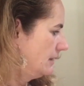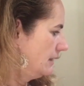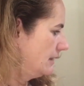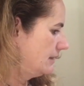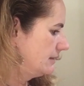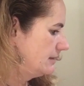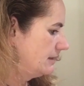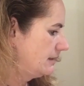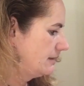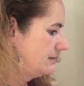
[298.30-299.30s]
And
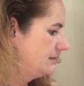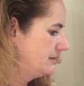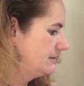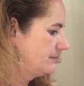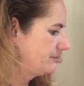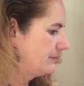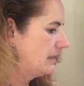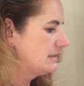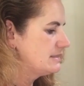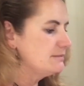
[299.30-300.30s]

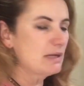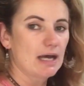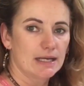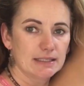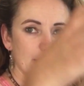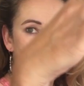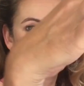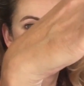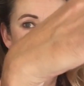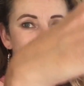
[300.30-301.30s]
Alles im Reine.
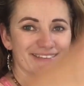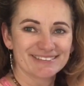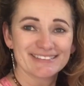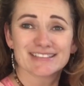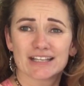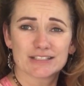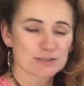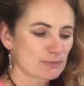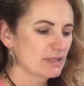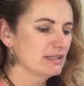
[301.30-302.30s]
Nice
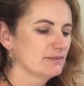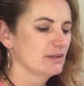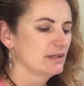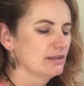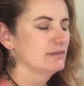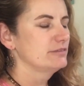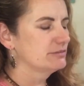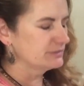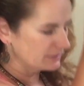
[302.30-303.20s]
spray. If you feel